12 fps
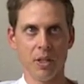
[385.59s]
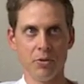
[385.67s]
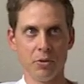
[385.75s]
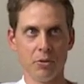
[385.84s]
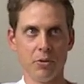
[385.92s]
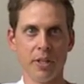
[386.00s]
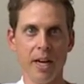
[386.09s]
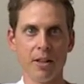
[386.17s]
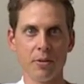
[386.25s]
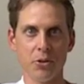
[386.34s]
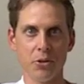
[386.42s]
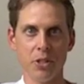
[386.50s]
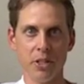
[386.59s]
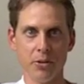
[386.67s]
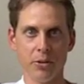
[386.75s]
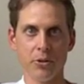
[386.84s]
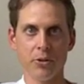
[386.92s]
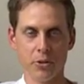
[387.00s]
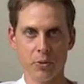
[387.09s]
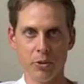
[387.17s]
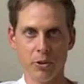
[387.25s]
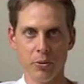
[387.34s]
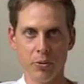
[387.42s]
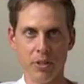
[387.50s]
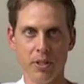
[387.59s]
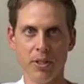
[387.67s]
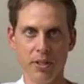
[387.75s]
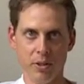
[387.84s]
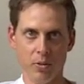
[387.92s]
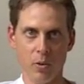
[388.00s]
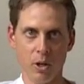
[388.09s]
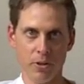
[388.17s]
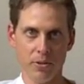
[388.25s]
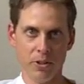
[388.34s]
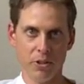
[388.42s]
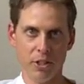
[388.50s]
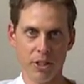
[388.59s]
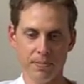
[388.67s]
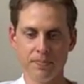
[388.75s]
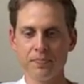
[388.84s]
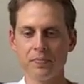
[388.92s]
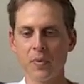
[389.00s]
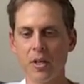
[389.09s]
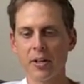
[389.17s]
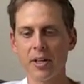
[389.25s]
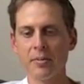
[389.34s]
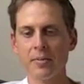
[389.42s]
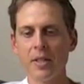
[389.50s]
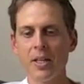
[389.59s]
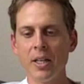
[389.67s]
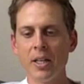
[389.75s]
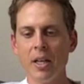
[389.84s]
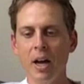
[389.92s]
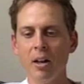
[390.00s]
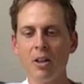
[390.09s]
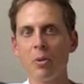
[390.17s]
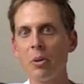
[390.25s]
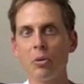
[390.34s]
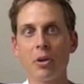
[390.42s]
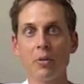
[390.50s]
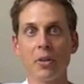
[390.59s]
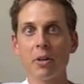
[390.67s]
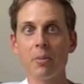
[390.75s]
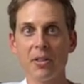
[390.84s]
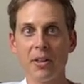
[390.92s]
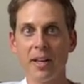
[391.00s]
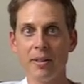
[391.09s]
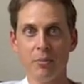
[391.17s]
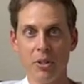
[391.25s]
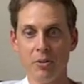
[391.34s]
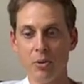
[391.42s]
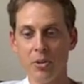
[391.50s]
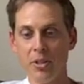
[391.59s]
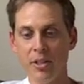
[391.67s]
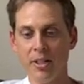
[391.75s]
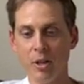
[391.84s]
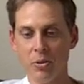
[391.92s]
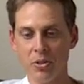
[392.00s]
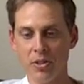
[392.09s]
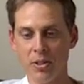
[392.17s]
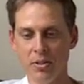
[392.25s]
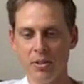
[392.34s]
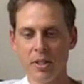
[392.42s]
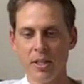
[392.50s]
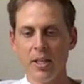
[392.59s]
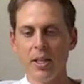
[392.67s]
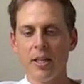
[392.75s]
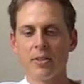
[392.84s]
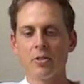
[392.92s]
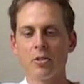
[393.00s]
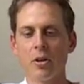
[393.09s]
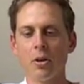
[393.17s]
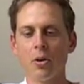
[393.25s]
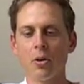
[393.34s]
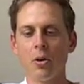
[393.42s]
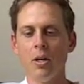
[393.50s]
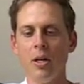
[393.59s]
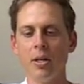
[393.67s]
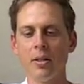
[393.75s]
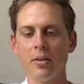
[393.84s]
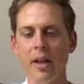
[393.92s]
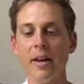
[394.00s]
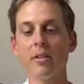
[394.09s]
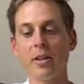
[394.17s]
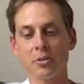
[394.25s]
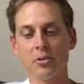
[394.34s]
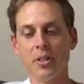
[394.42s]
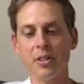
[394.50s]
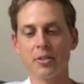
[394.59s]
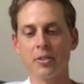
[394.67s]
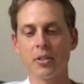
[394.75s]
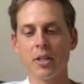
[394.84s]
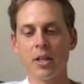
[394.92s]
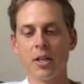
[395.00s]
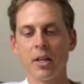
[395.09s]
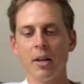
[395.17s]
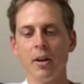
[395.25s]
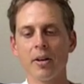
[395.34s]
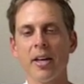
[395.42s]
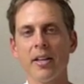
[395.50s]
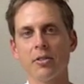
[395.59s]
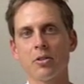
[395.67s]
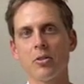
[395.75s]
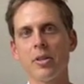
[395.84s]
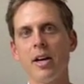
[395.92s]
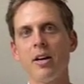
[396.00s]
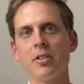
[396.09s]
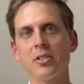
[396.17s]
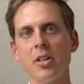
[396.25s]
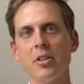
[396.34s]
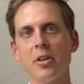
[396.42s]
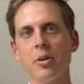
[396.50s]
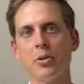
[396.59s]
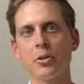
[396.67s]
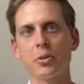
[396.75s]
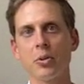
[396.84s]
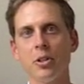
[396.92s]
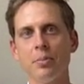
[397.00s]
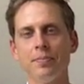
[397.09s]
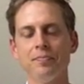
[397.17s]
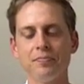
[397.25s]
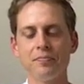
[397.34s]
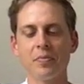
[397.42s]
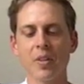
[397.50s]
Gives you the calories you need during the swim and the water that you need. Okay, a lot of people never think about that, but it helps a ton. So, and electrolytes. Okay, so now let's say you're done with your swim